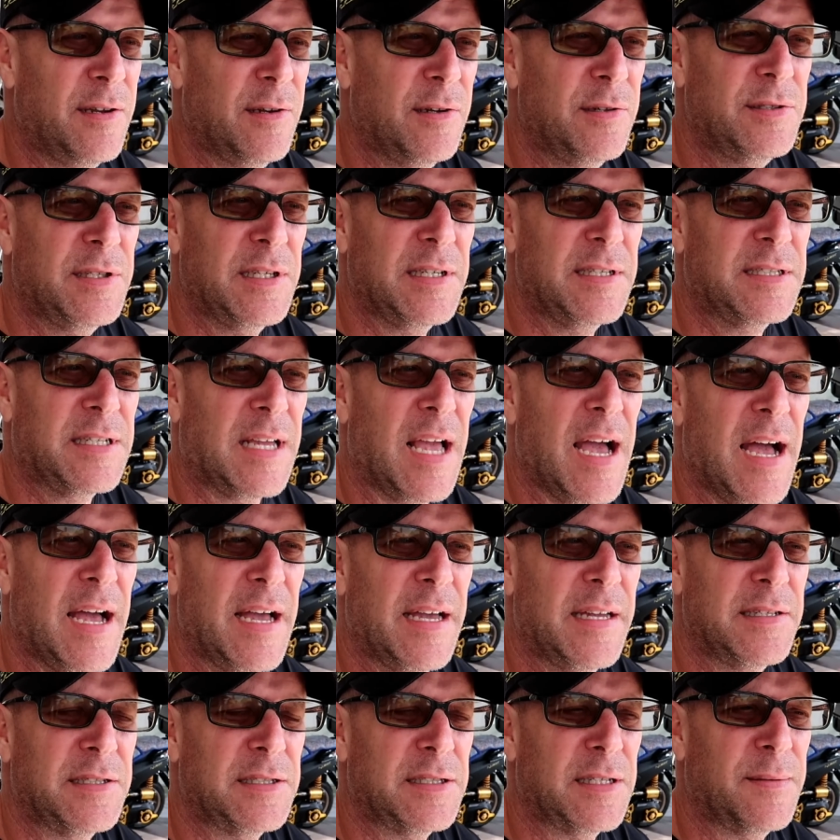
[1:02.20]
news is,
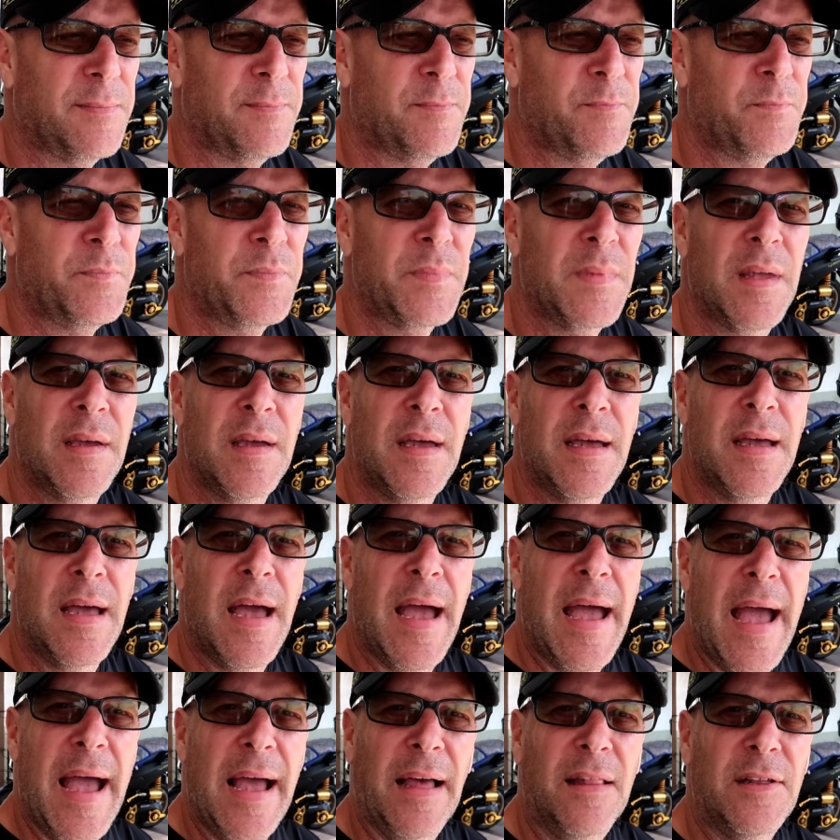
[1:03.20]
guys,
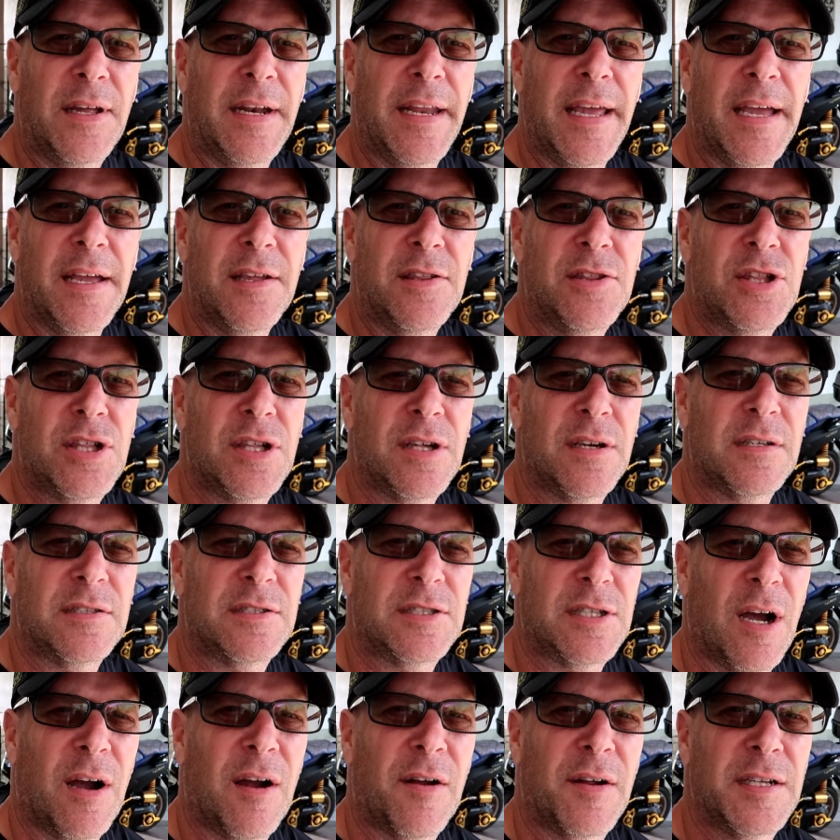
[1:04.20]
L&H
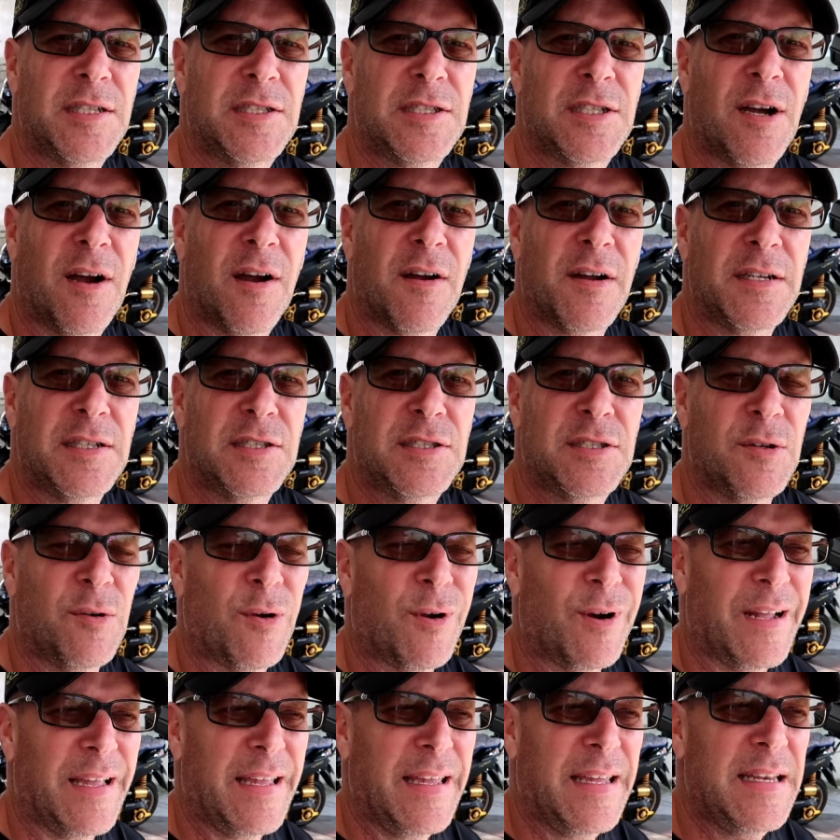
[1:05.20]
Sari Sari
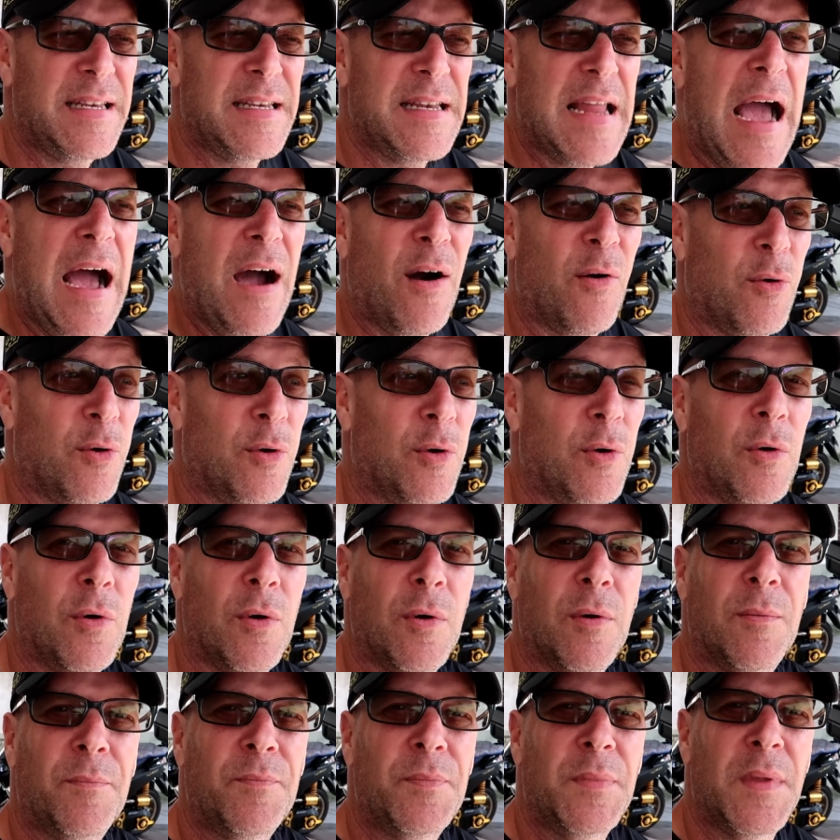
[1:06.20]
store in DAUE
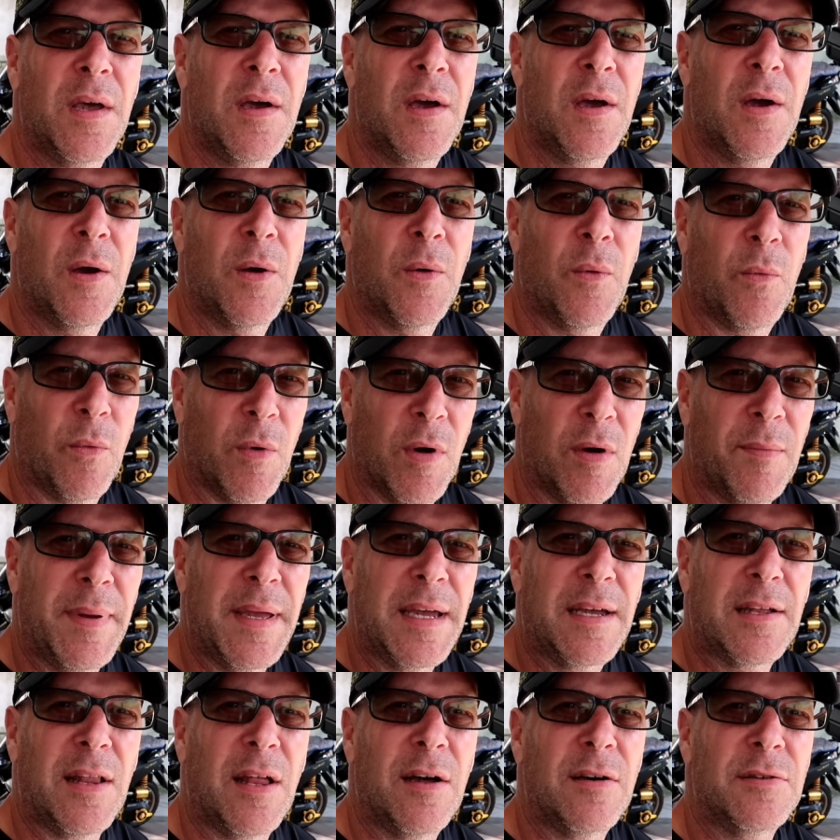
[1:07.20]
will be
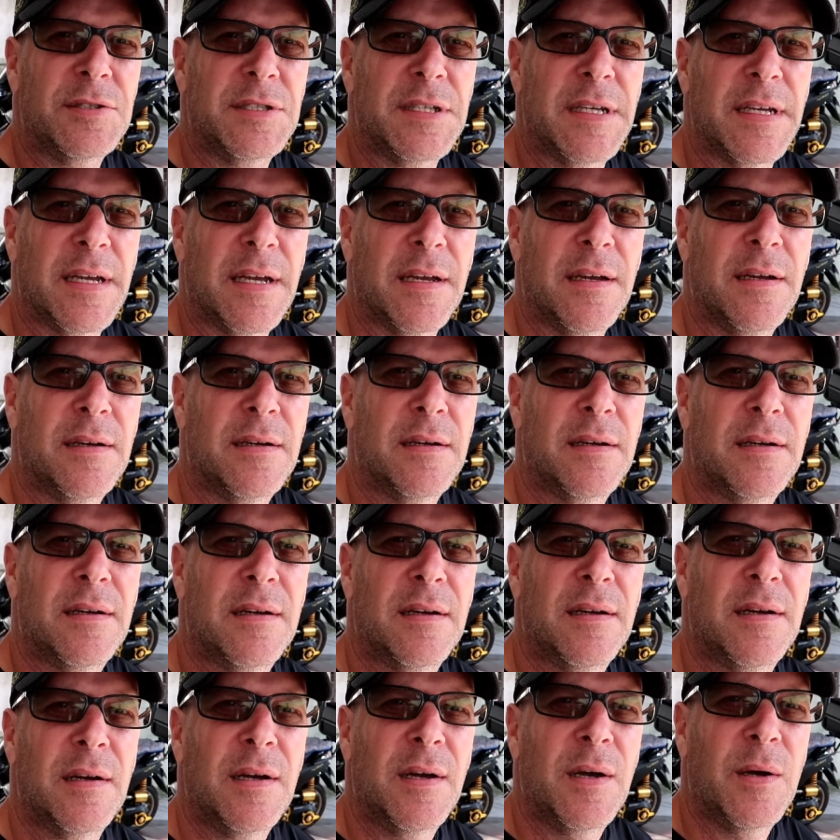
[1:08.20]
closing.
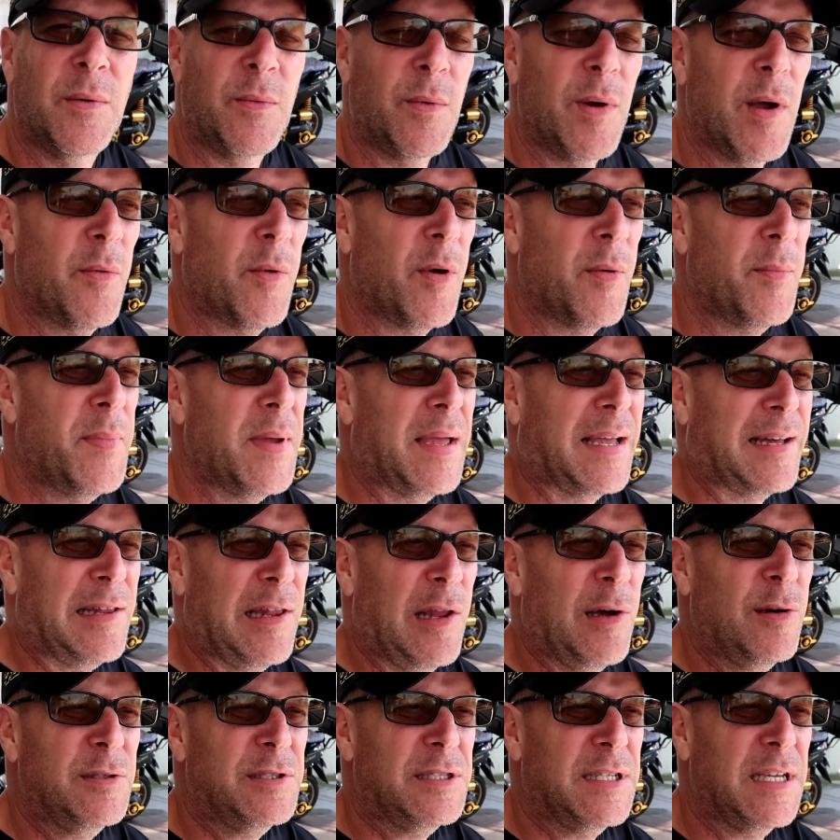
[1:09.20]
We will be
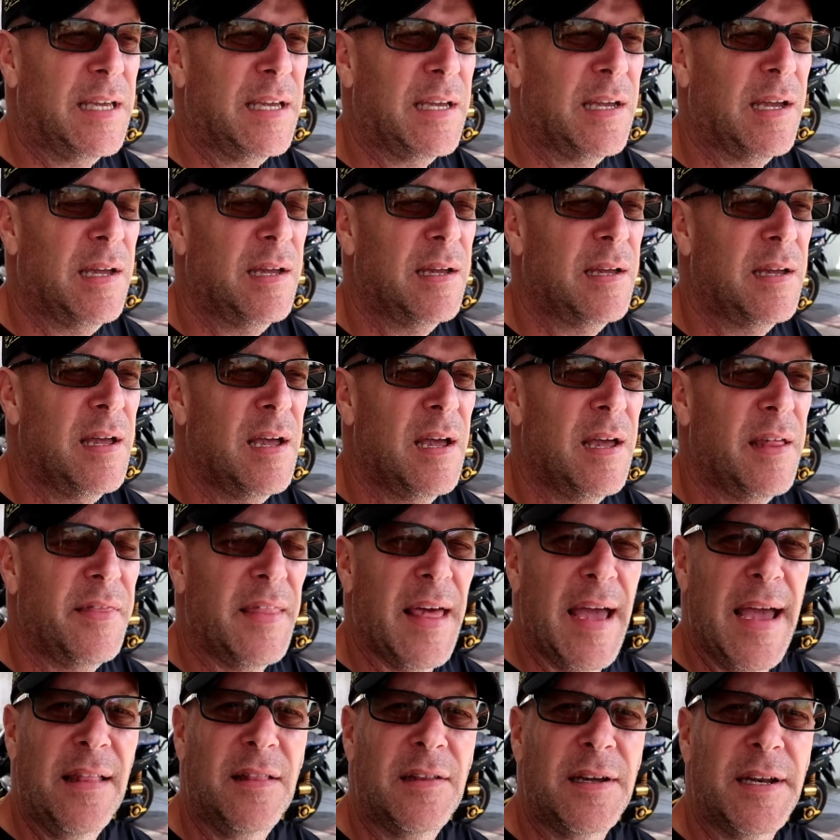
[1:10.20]
closing
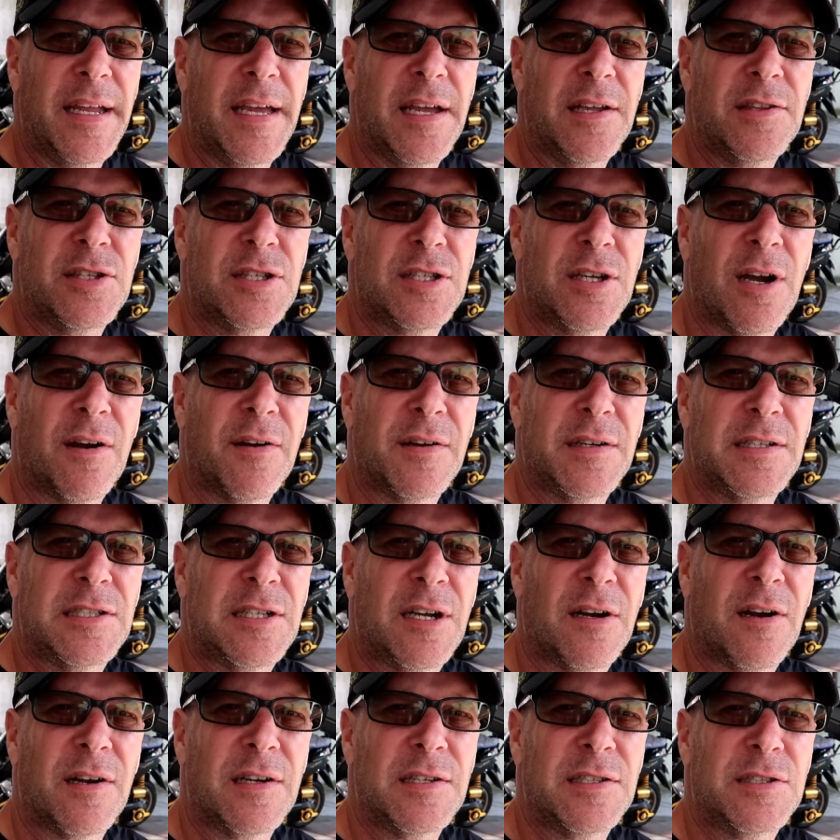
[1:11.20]
the L&H Sari
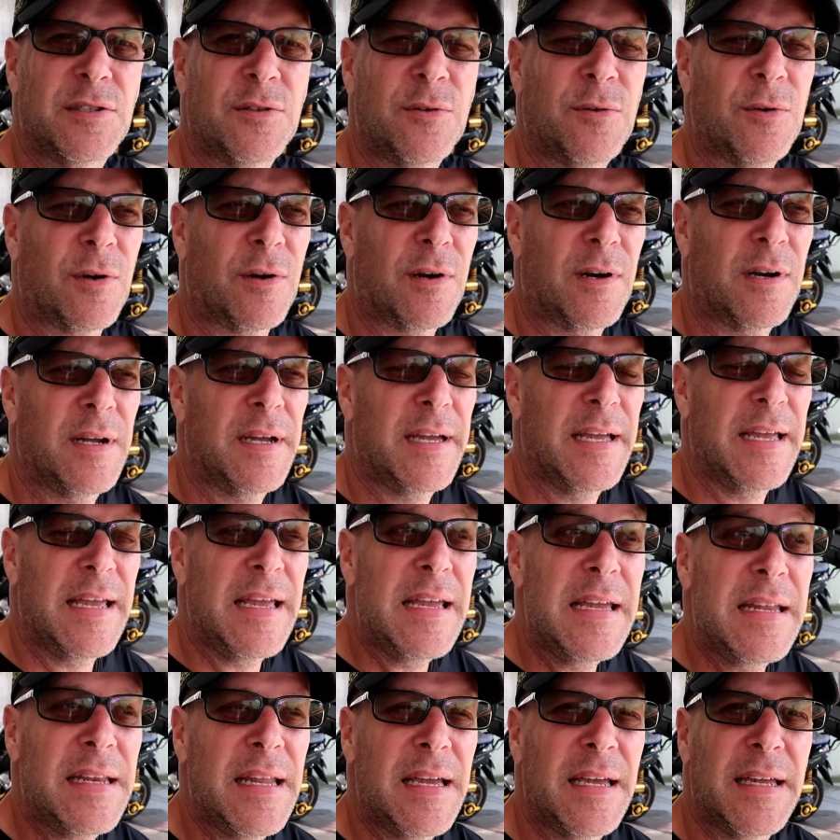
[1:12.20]
Sari store
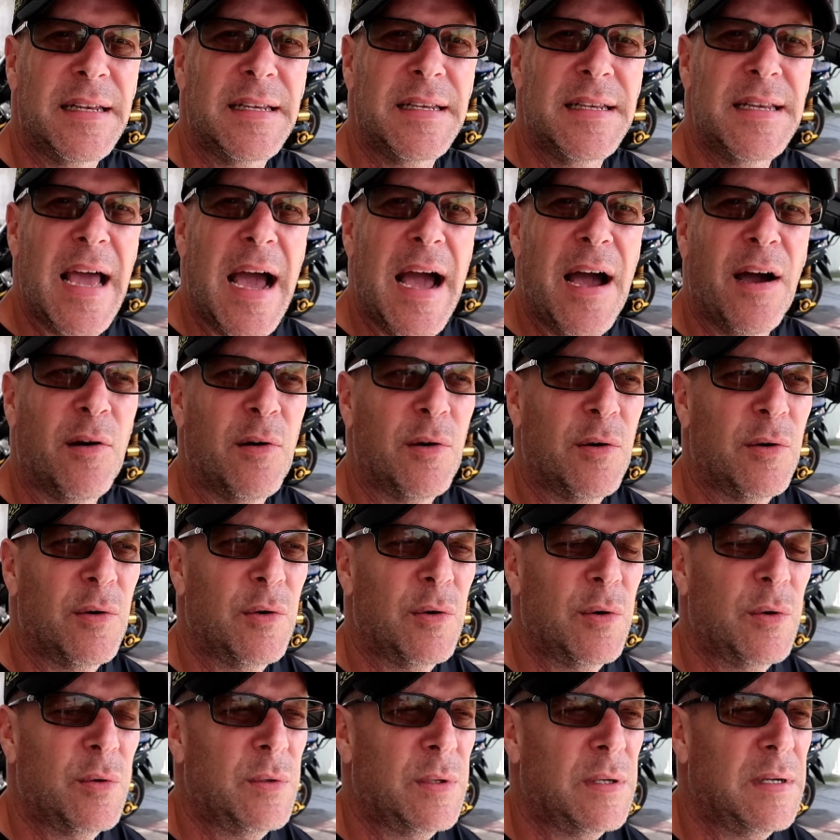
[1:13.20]
in
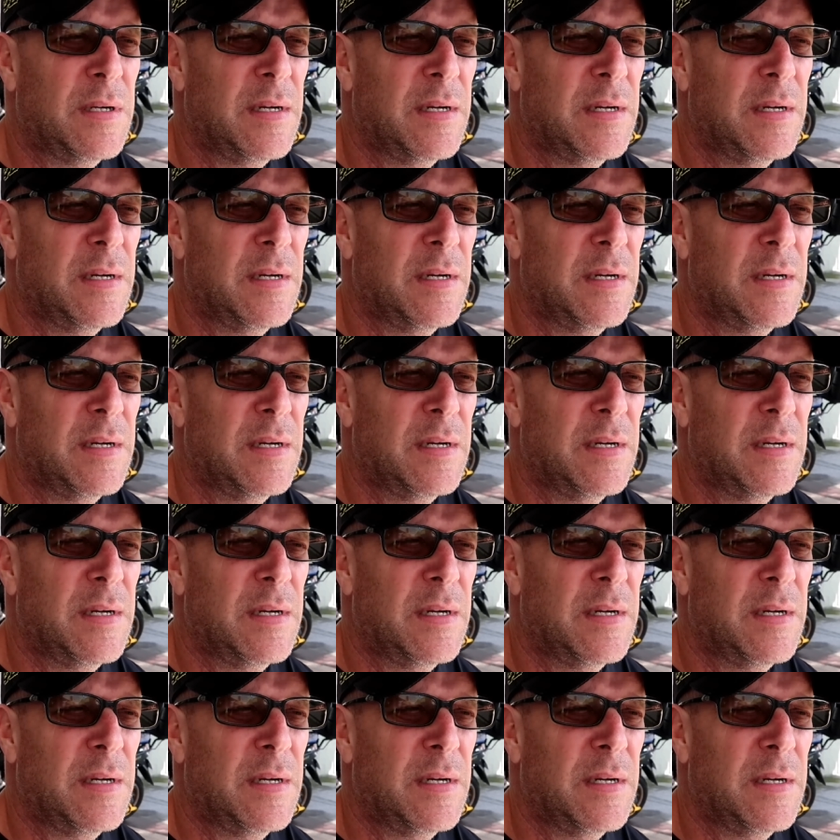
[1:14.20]
DAUE